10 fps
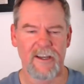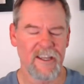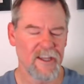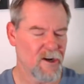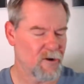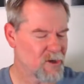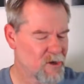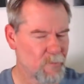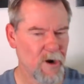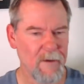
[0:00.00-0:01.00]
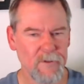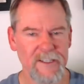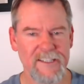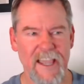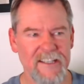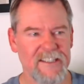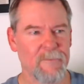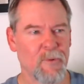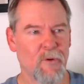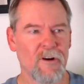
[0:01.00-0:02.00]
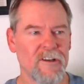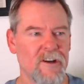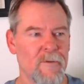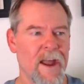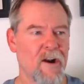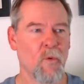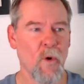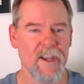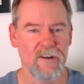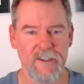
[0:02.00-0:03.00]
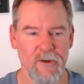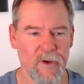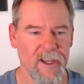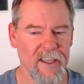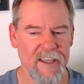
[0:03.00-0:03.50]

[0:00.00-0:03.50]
you could probably say it's important no matter what you're doing.